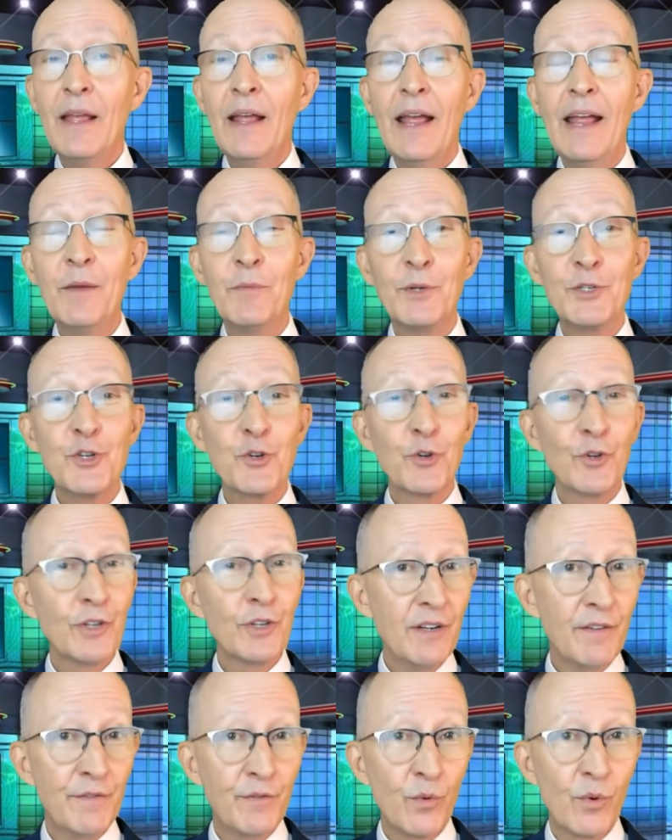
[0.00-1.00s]
And what you're
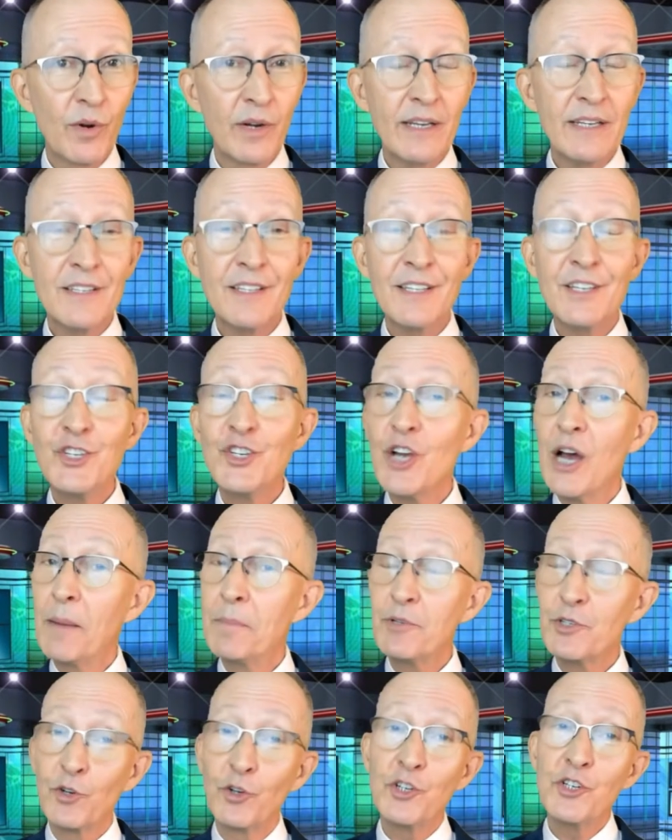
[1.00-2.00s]
looking for is the job
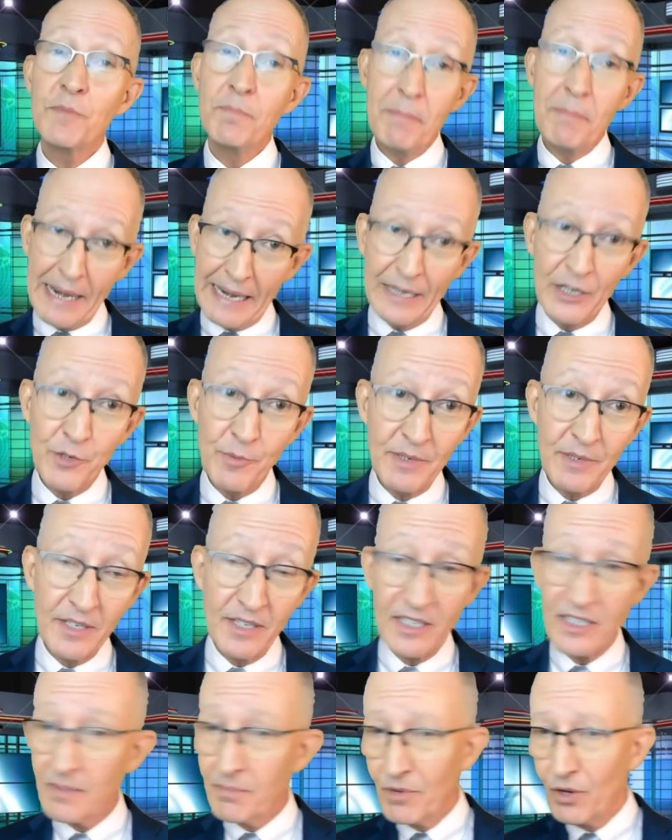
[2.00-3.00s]
search management
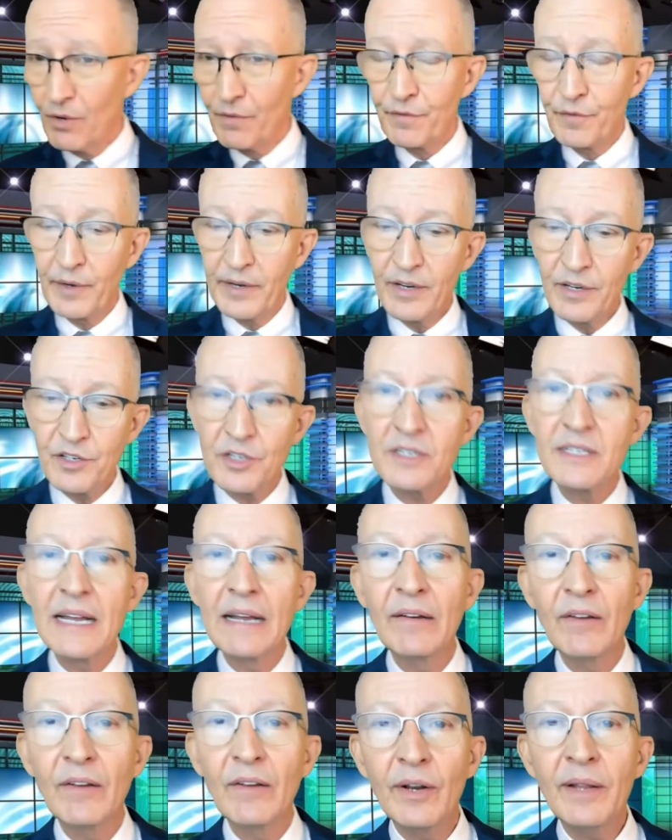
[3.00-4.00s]
system, all free. You can just
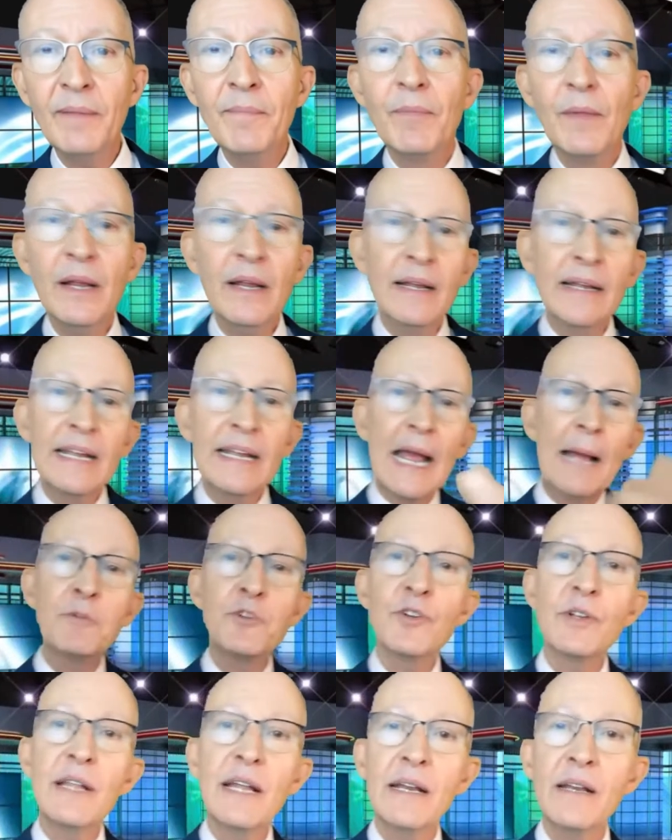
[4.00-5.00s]
download it,
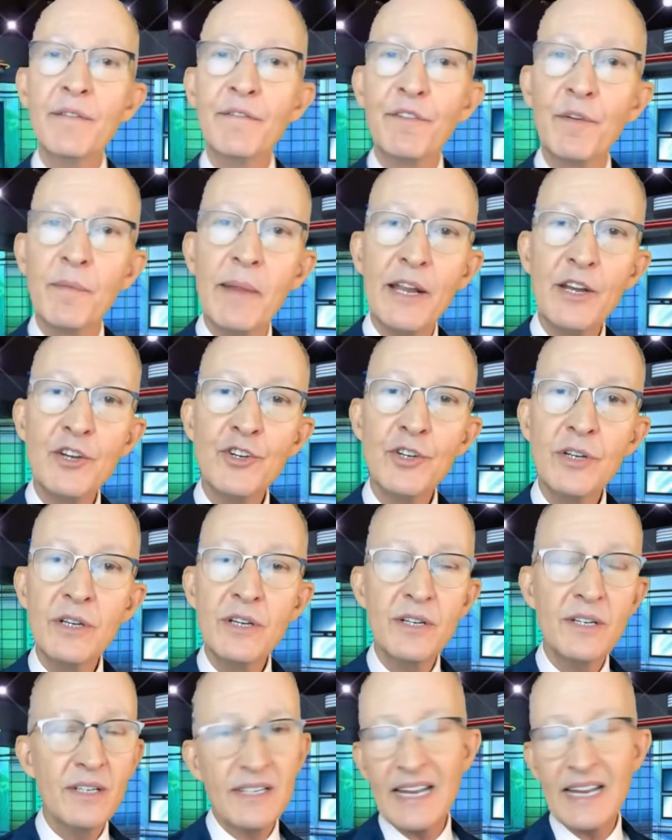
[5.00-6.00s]
capture that information,
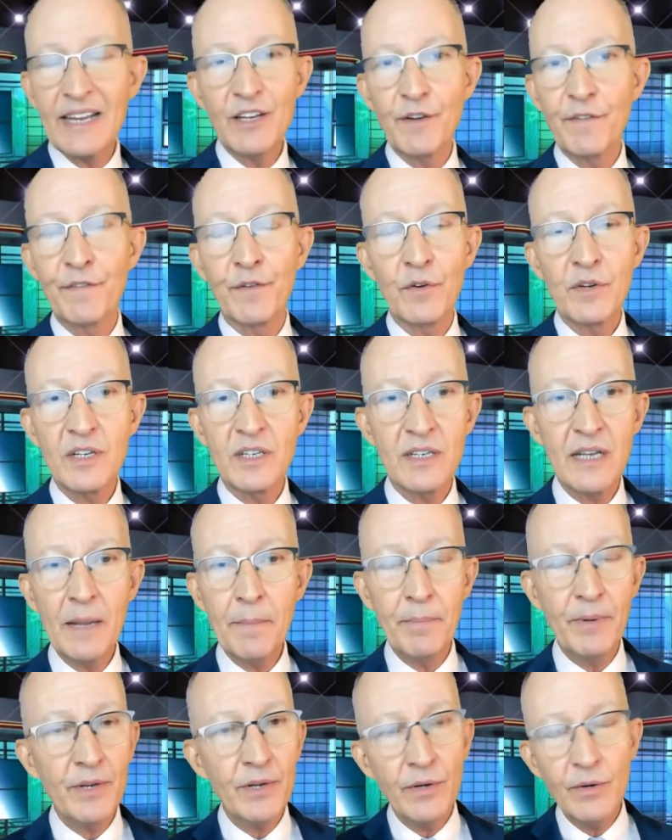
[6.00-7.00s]
and you take your first
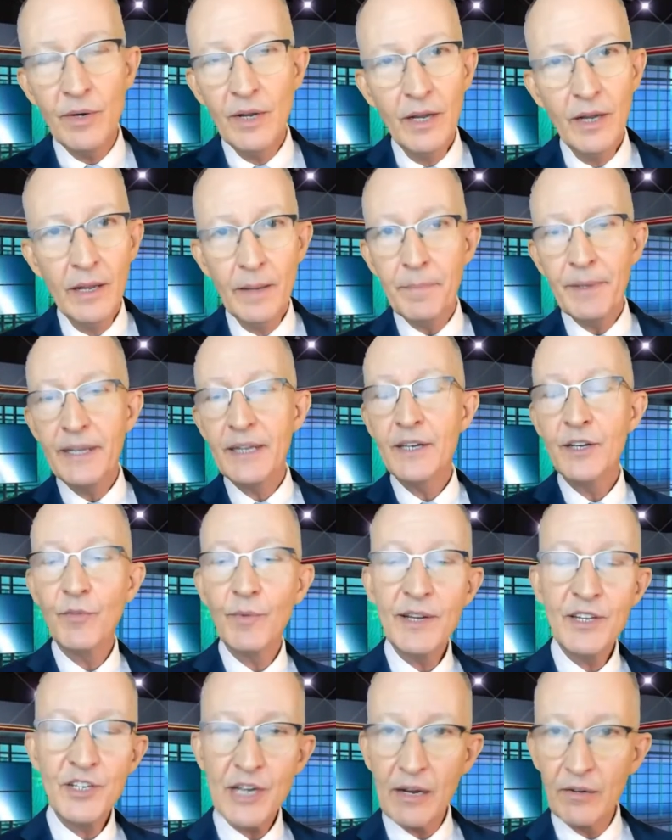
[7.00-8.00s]
step and you begin to
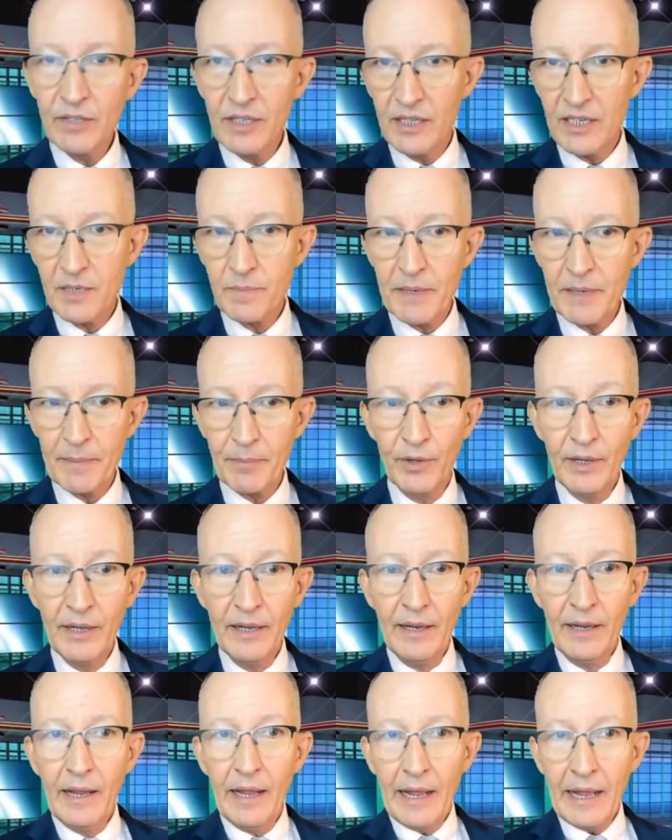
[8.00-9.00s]
reach out to these people.
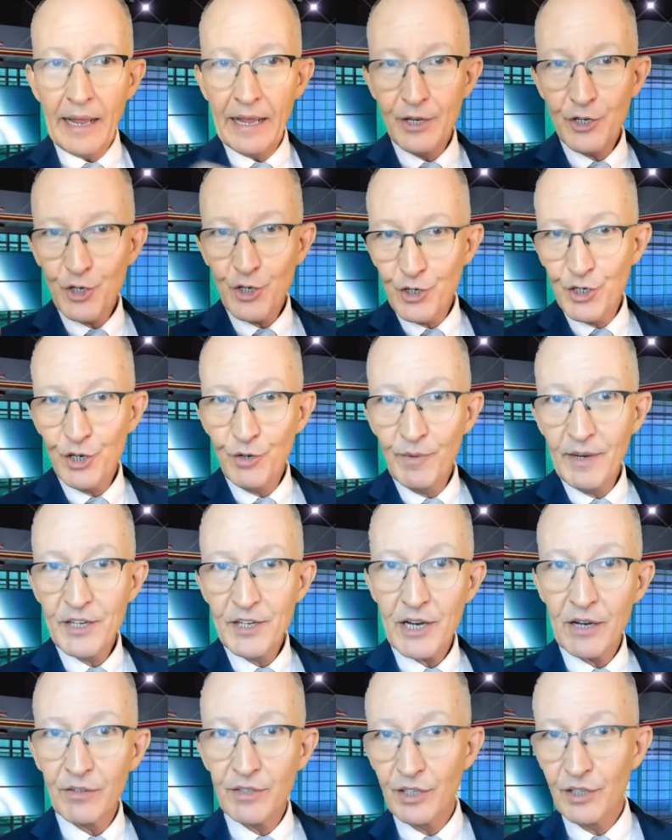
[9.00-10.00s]
As you do reach
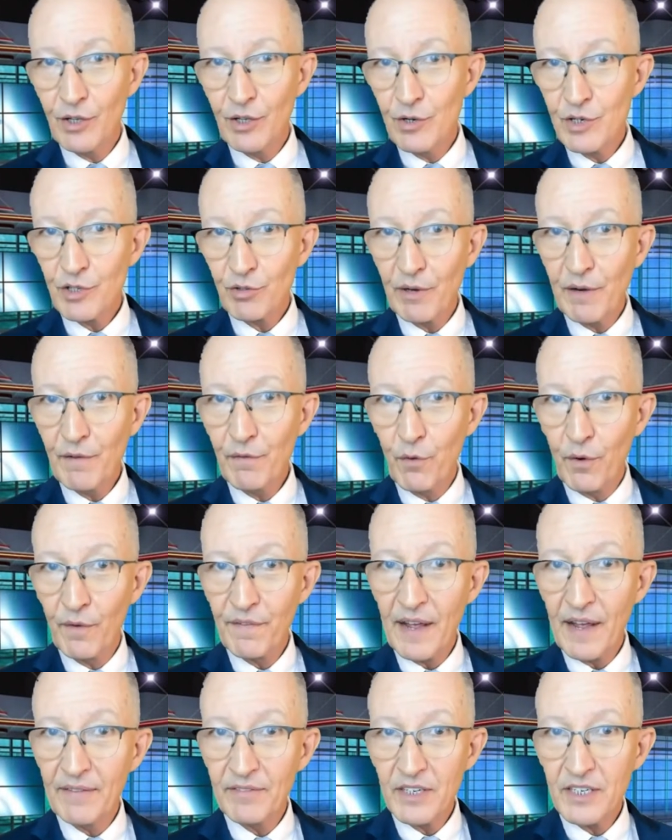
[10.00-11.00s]
out to those three, four,
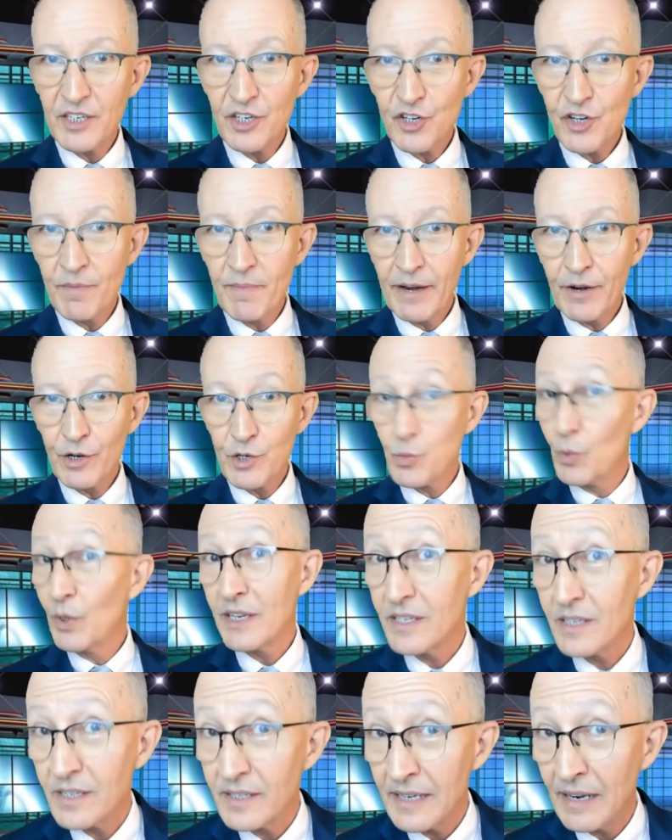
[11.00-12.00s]
five decision makers, what
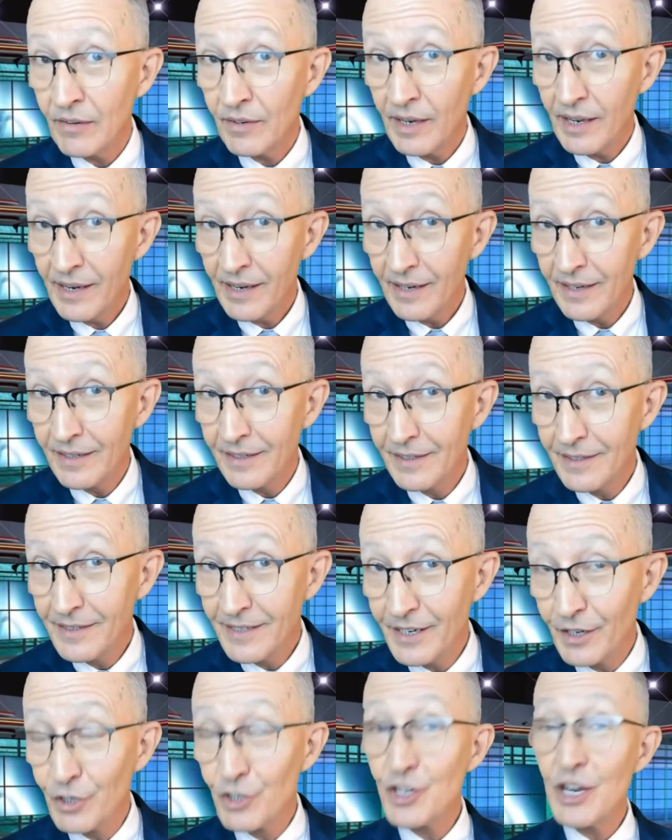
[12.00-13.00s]
does it sound like?
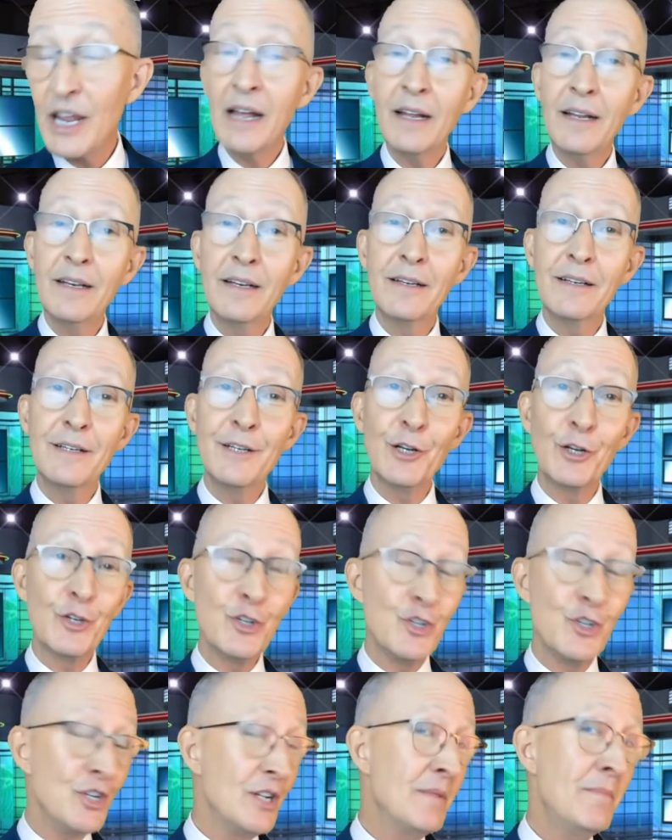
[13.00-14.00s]
Dear Jack, dear
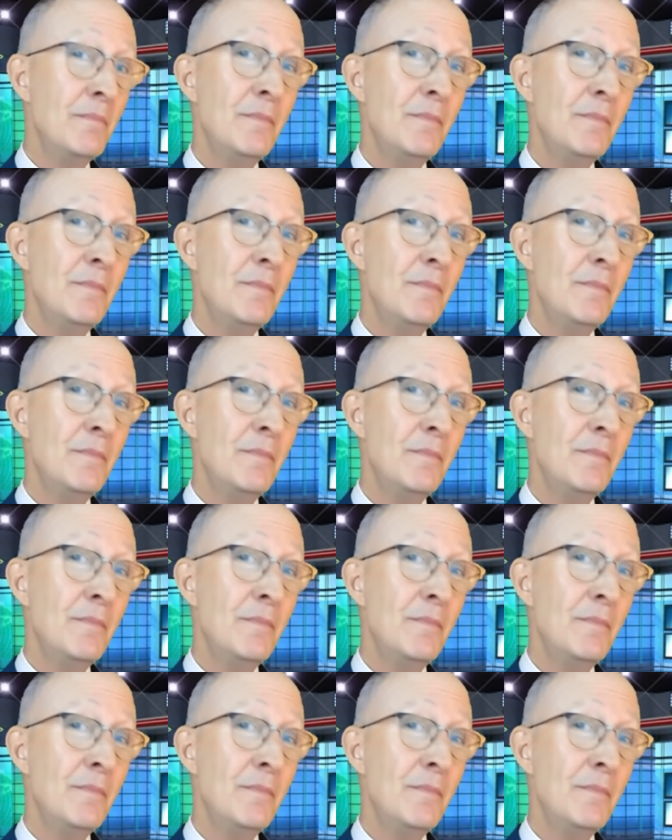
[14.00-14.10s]
Jim,